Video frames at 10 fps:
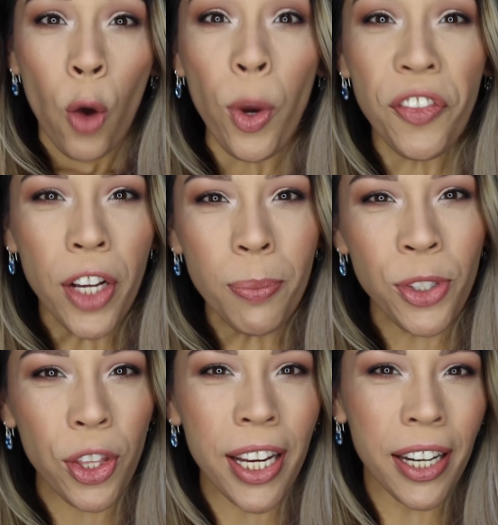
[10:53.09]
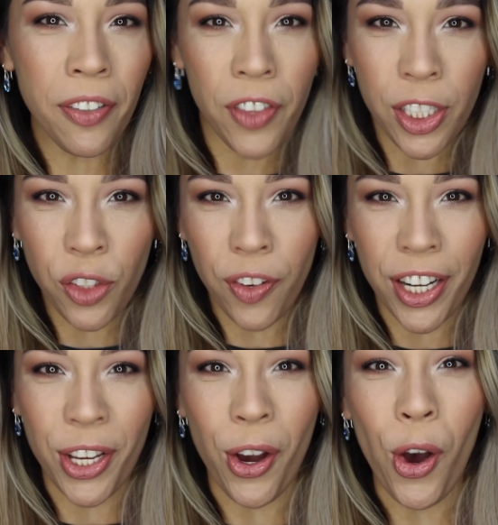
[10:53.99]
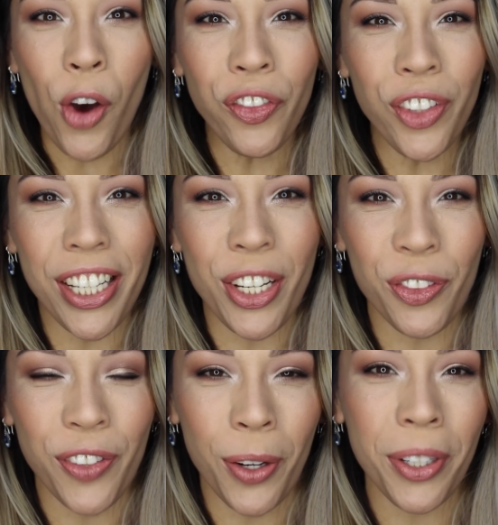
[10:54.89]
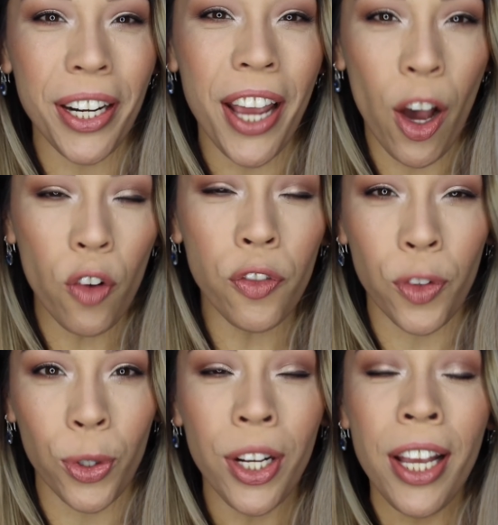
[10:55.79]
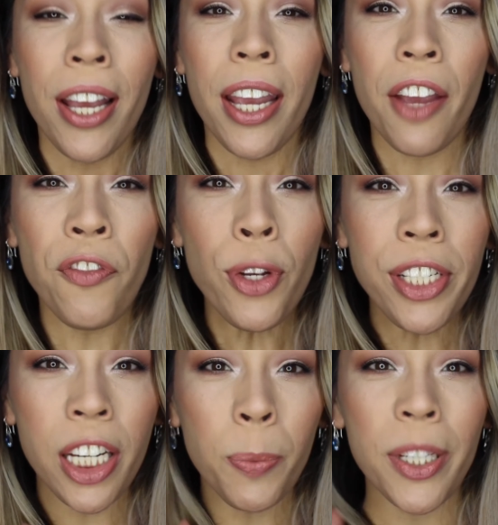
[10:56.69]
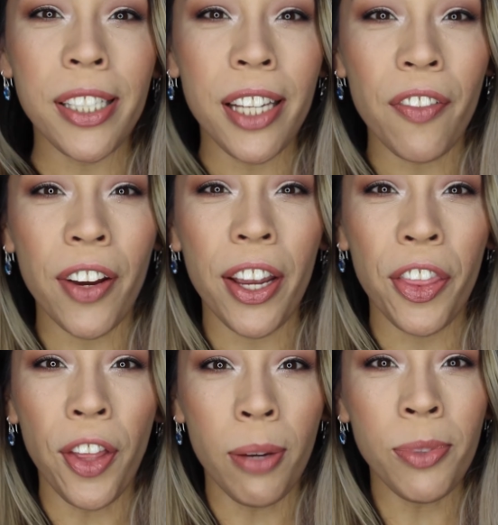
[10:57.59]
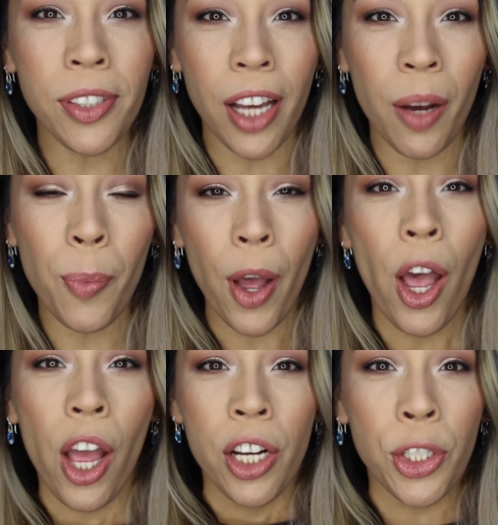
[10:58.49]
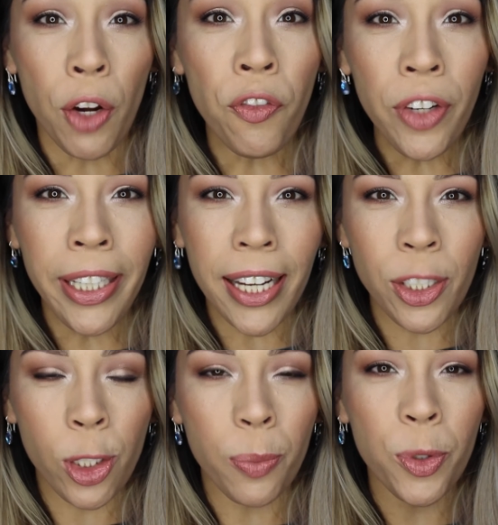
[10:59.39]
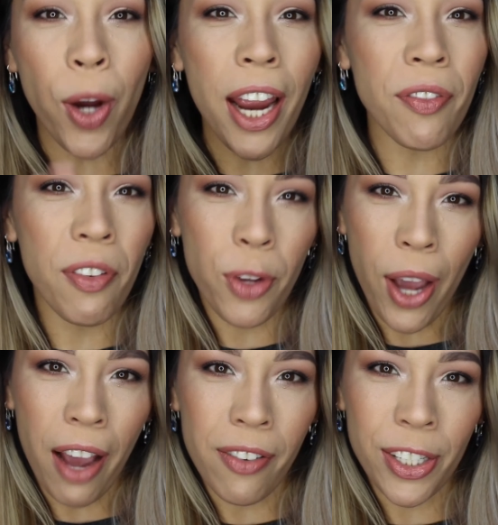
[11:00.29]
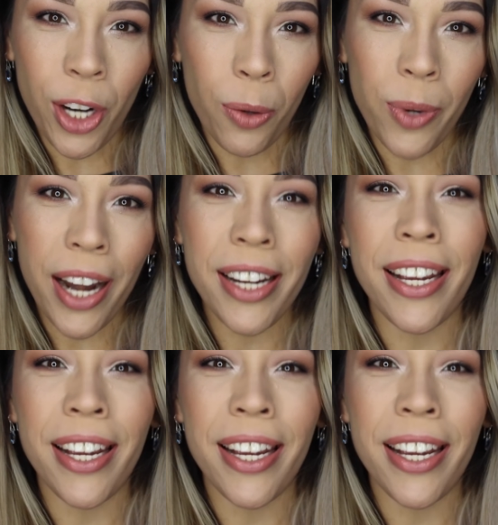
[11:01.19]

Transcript: We've come to the end of this video. Hopefully you found it helpful. If you did, please give it a thumbs up. Don't forget to subscribe if you haven't already.